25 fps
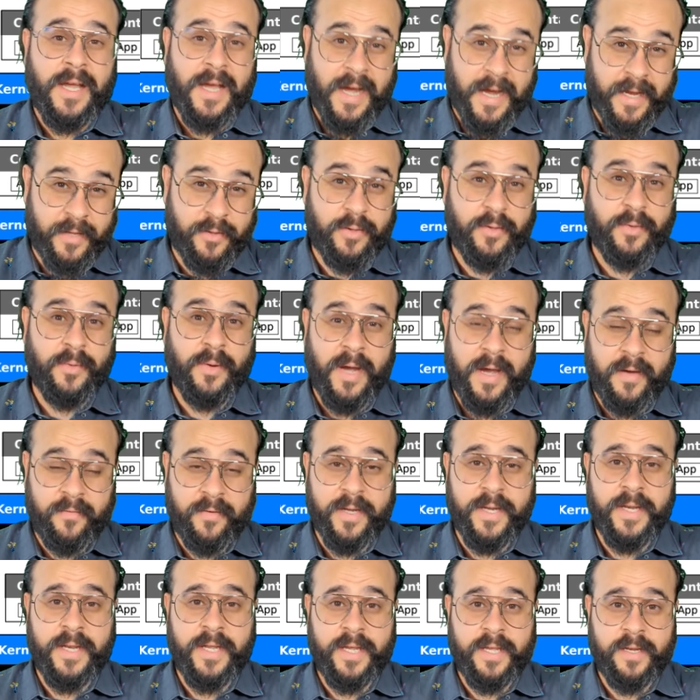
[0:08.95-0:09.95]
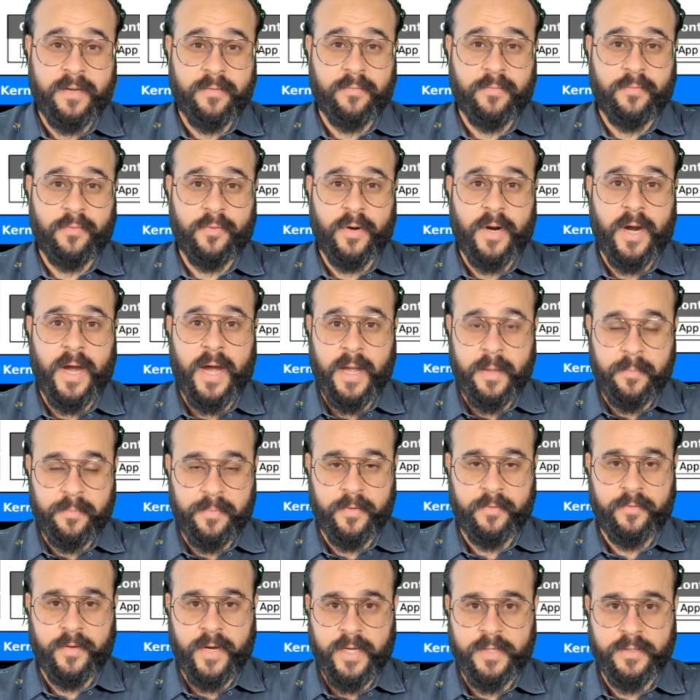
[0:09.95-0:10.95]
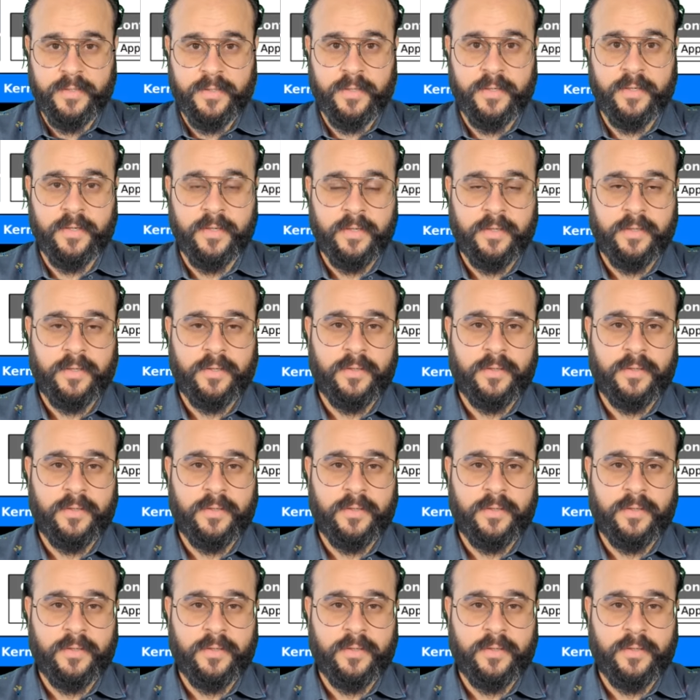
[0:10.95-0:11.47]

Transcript: I do have a need for a hypervisor